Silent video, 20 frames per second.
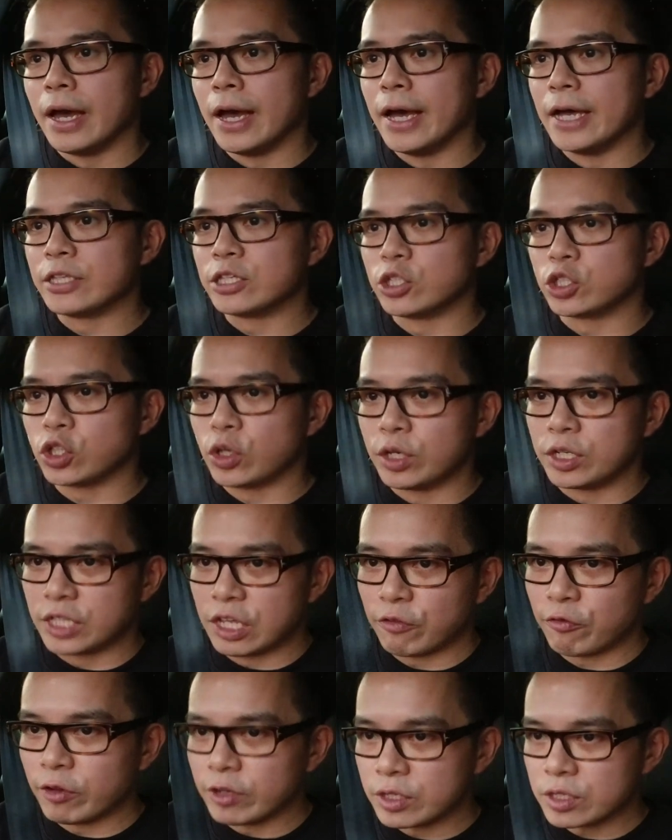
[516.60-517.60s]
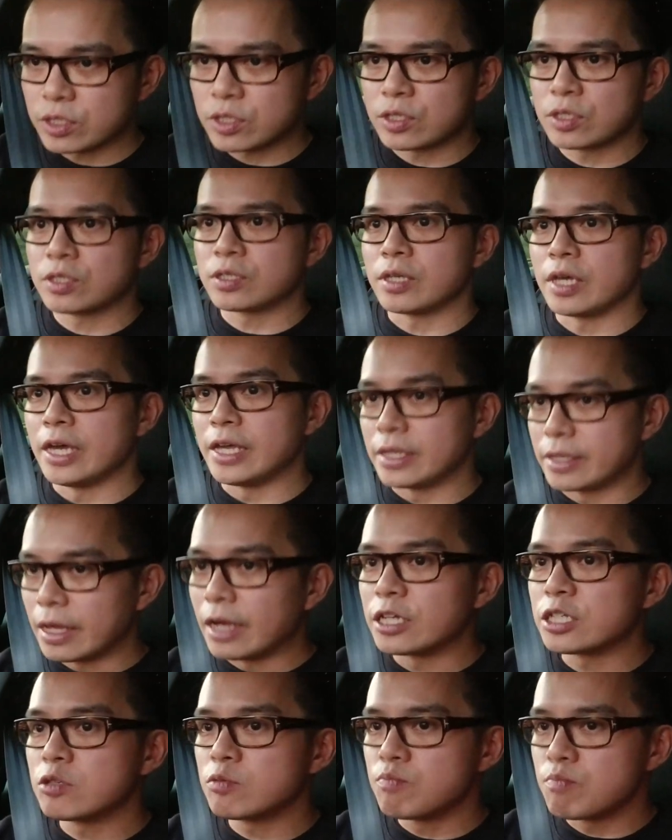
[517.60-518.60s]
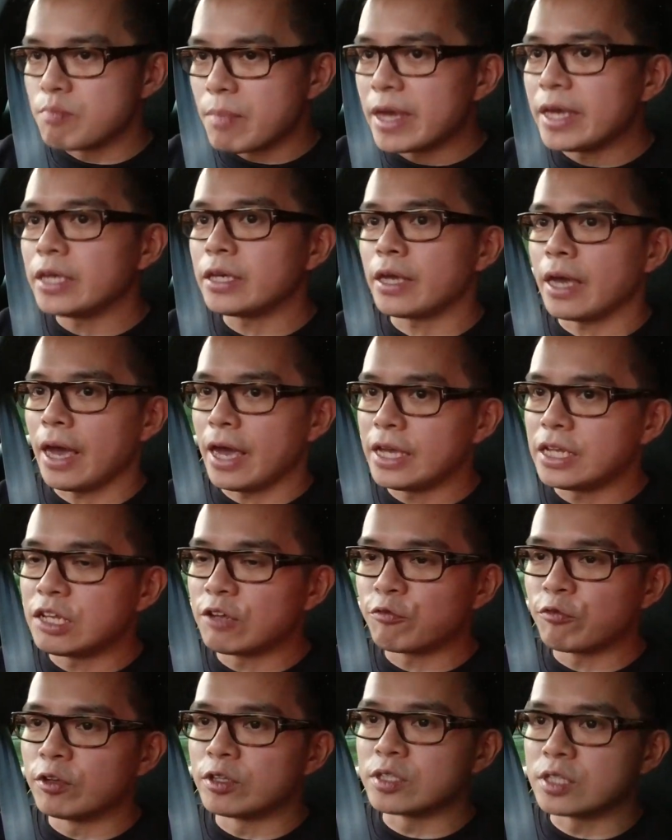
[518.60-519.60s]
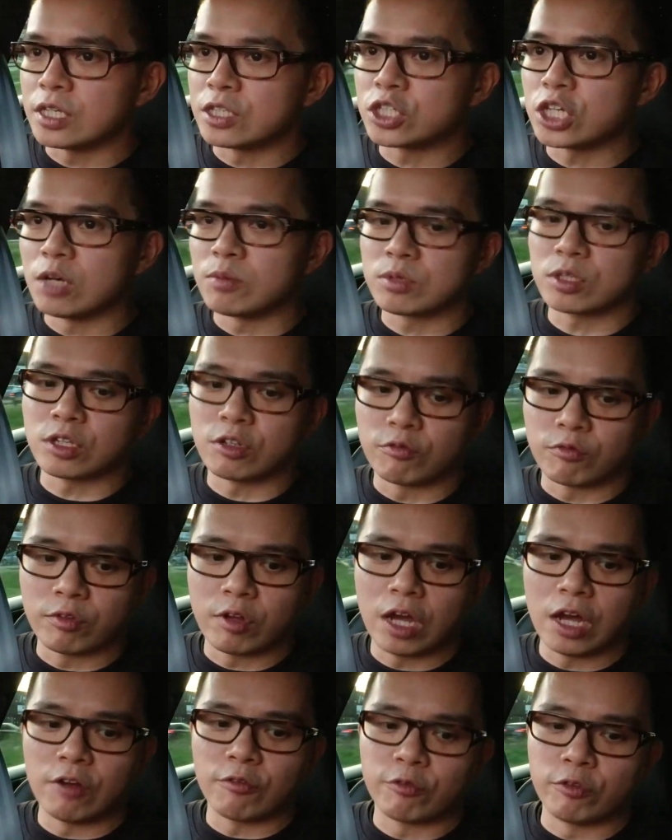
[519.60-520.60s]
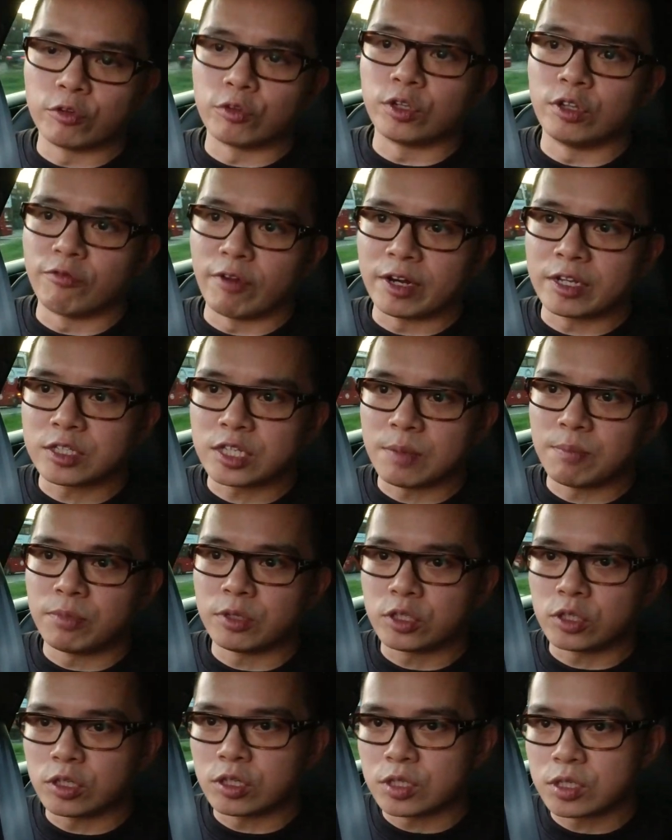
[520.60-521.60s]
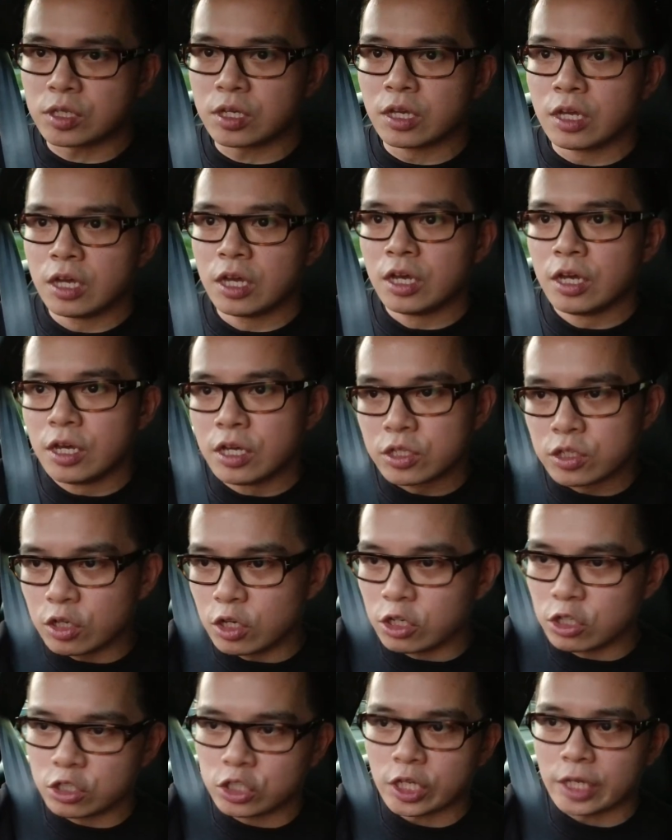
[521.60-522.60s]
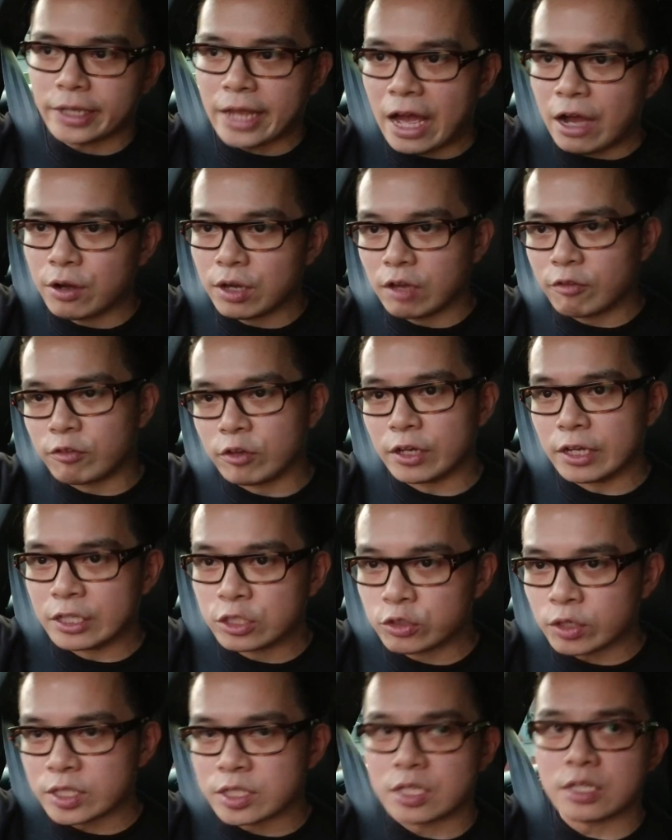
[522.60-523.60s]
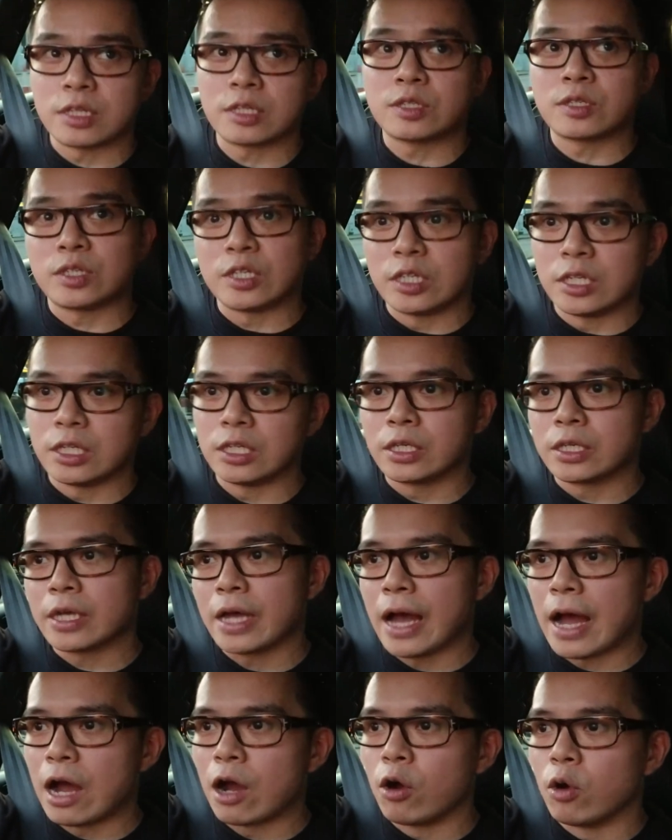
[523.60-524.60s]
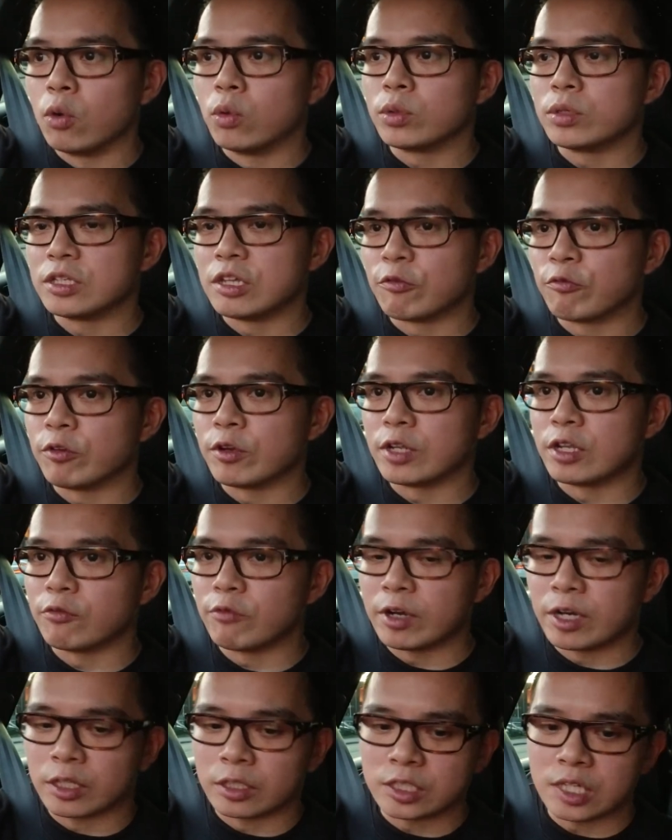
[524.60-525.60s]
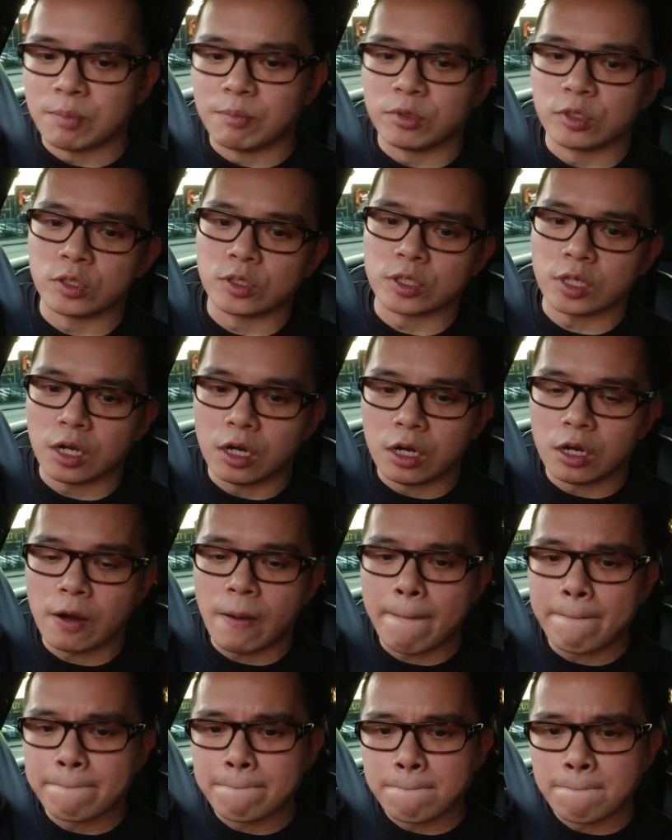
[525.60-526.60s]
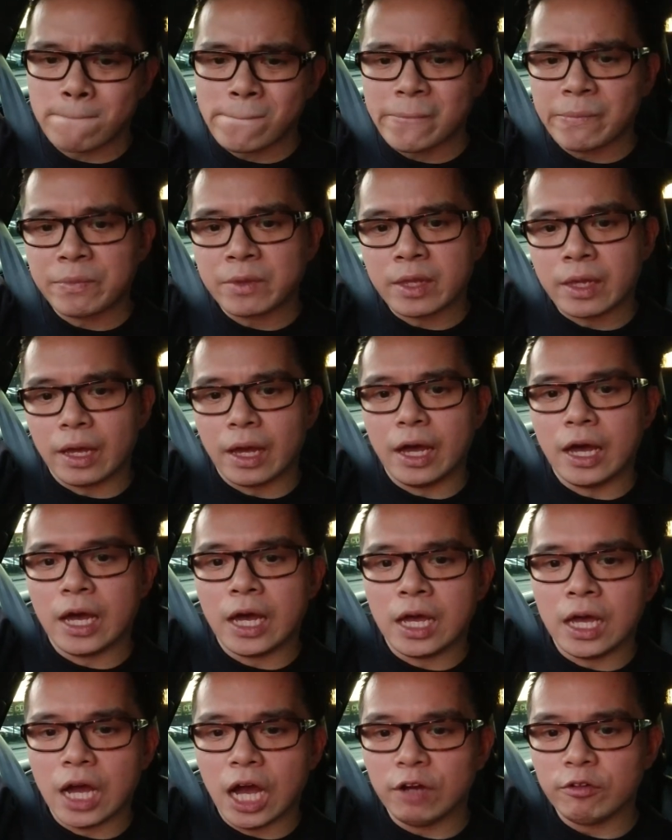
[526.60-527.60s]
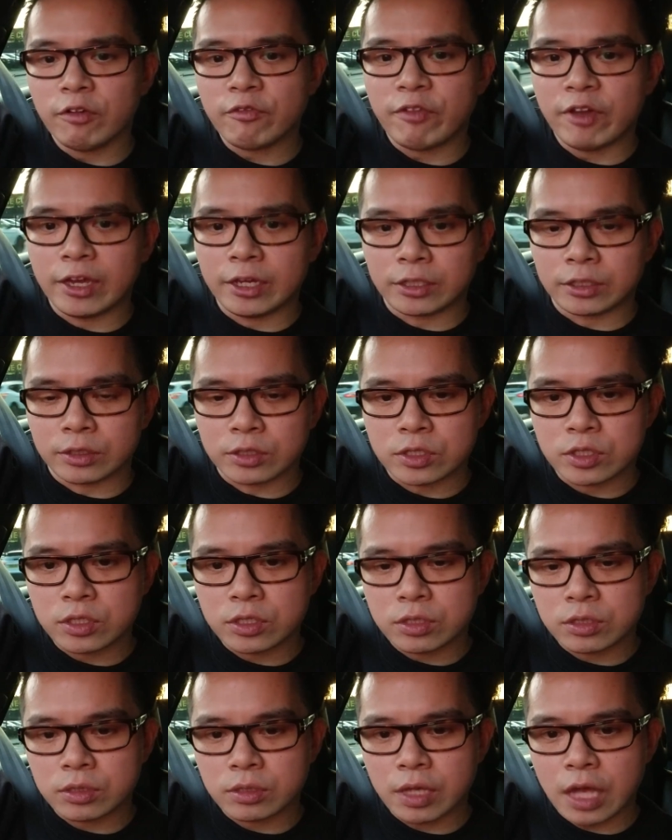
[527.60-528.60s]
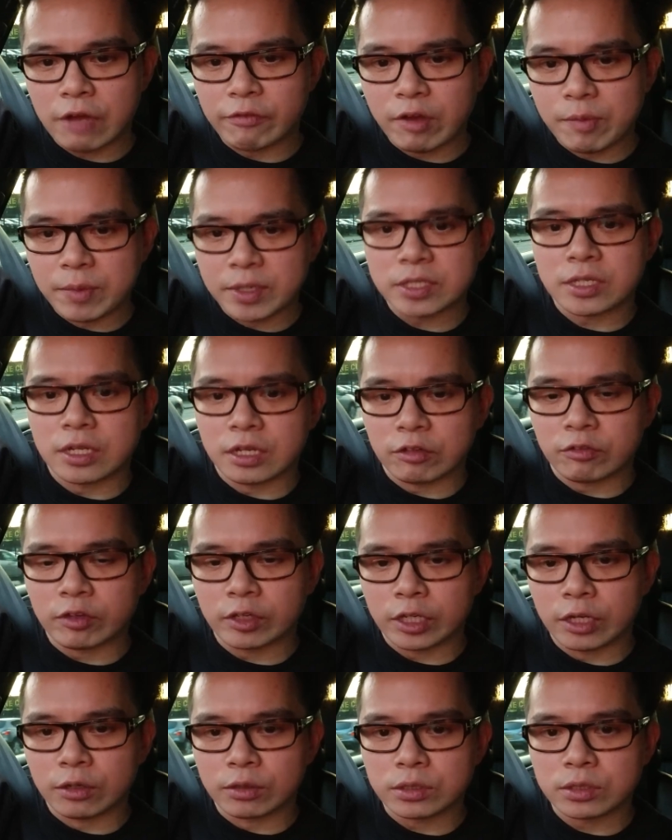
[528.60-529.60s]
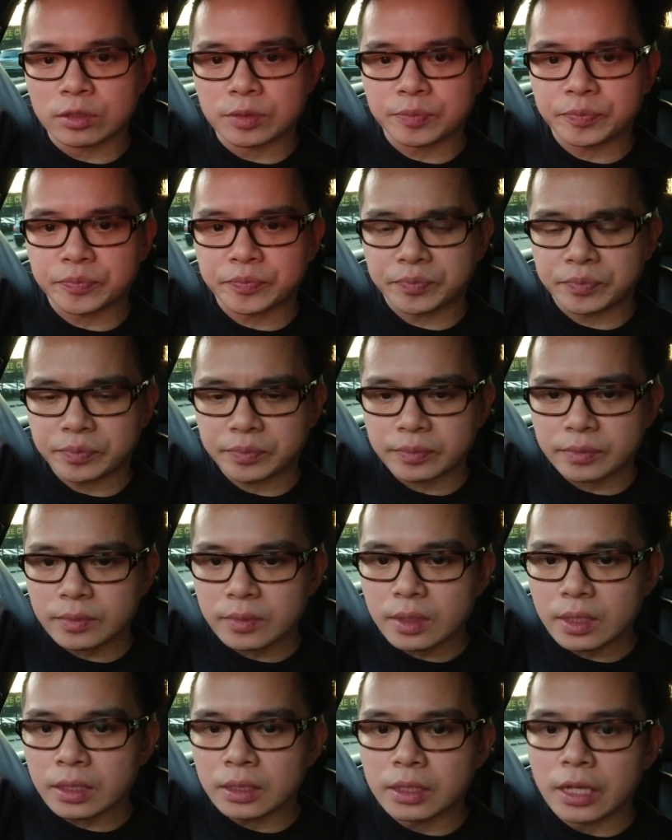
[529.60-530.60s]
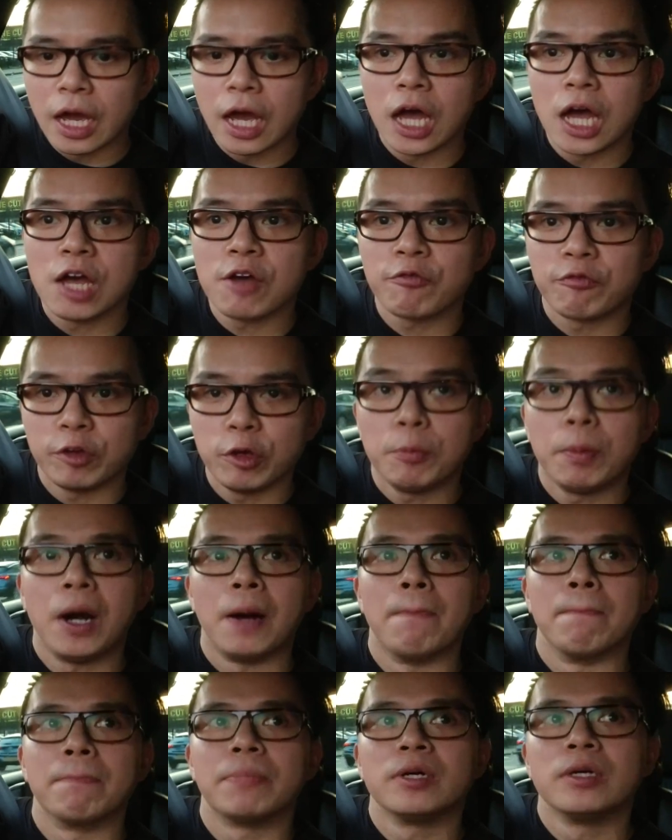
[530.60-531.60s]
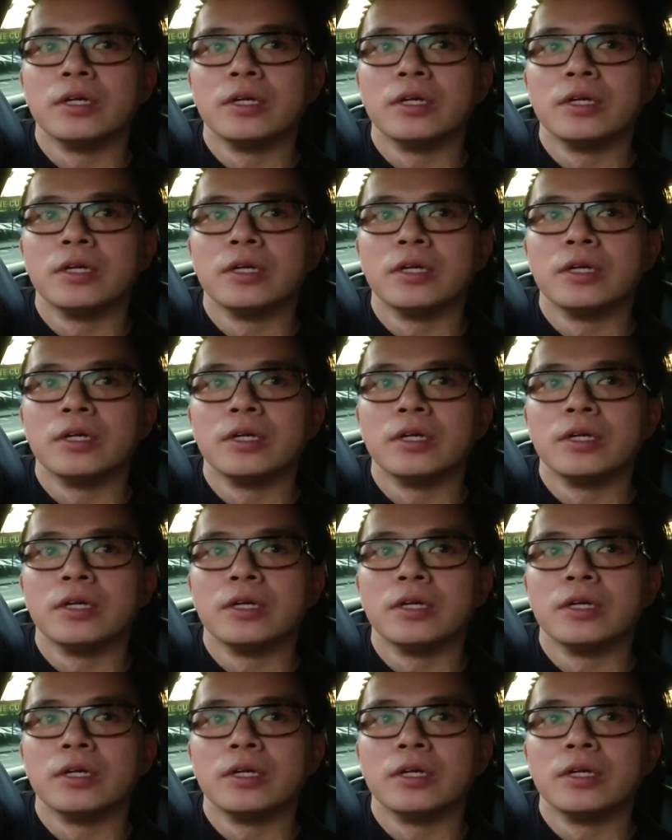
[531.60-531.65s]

to show the difference. It does make a difference in terms of for the running temperatures. So check that out if you're interested to see how different the running temperatures are. Other things, have I missed anything else? Fuel pump.